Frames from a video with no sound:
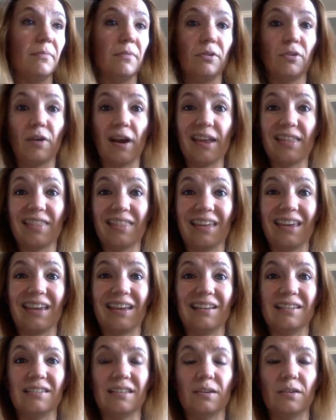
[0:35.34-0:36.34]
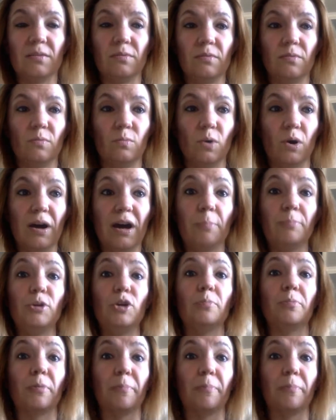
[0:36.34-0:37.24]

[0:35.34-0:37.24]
great things that will help you